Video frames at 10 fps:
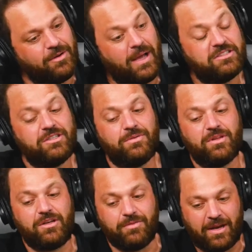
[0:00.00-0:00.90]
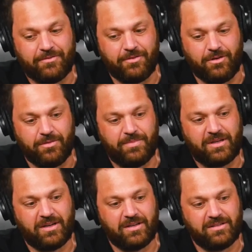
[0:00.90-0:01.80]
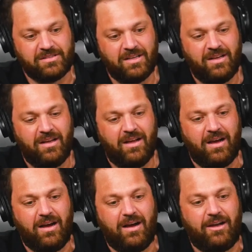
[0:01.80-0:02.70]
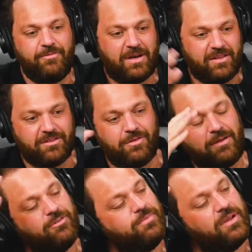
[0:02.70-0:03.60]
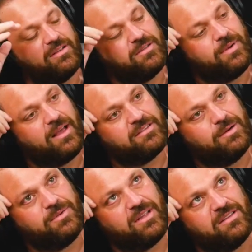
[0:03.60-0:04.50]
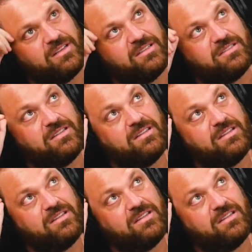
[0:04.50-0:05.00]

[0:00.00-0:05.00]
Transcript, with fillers: I'm actually really grateful because uh, I've been in this grateful place the past couple of days, because